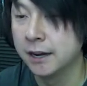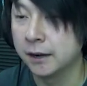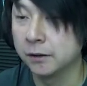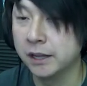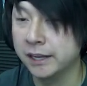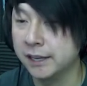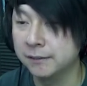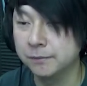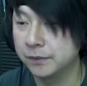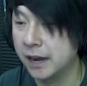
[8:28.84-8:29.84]
I don't like
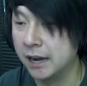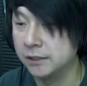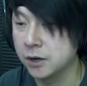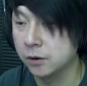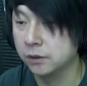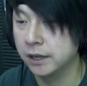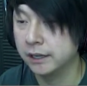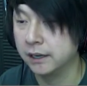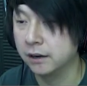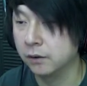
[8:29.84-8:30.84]
it. I don't
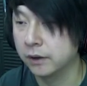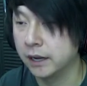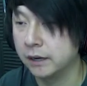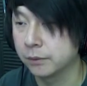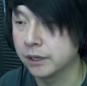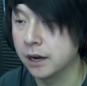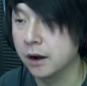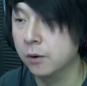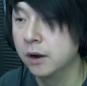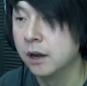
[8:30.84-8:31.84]
like it. Okay, here we
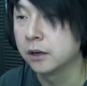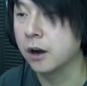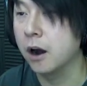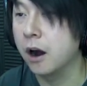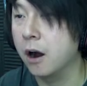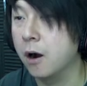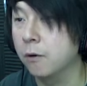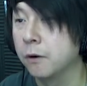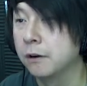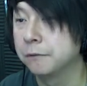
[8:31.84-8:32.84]
go.
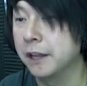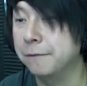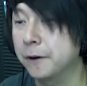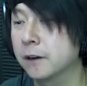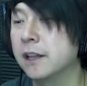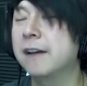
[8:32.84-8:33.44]
Go! Flee for your